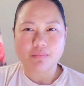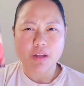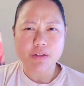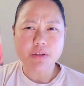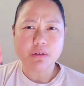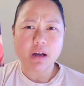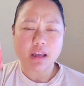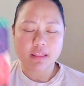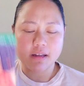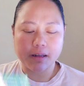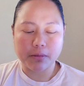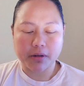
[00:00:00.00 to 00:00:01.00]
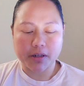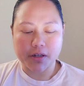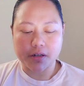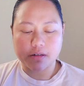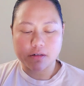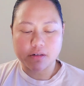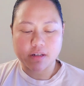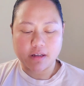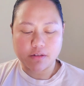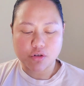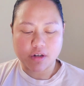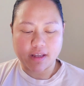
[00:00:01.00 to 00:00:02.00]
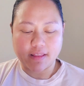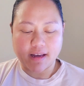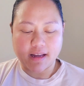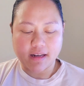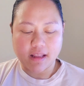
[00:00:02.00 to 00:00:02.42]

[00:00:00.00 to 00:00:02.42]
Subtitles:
so I think I want to try that.